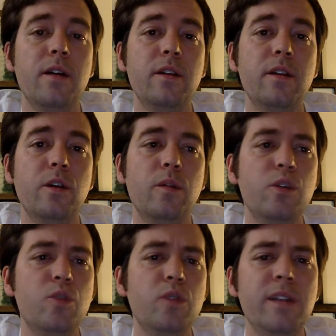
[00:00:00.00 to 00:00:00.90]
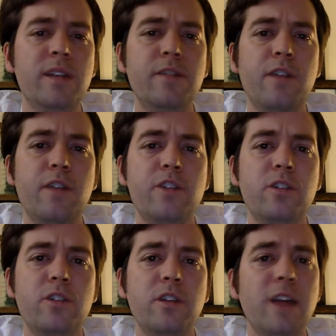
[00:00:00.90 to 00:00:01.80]
you need a
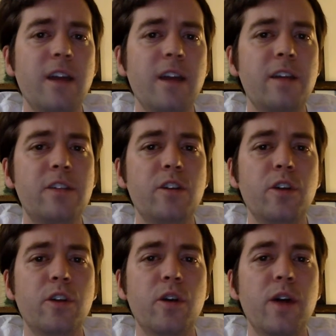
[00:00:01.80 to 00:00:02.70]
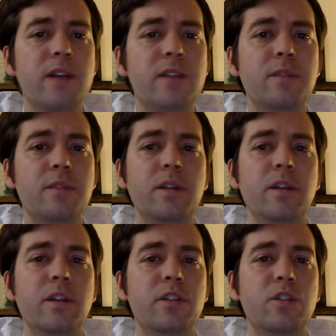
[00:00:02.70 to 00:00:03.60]
differential, Yaya Sanogo has the
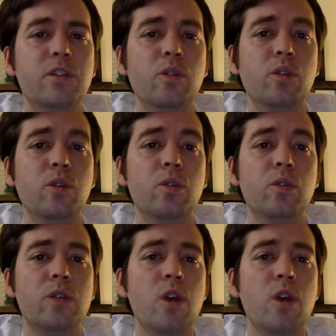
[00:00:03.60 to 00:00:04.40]
ability to score goals.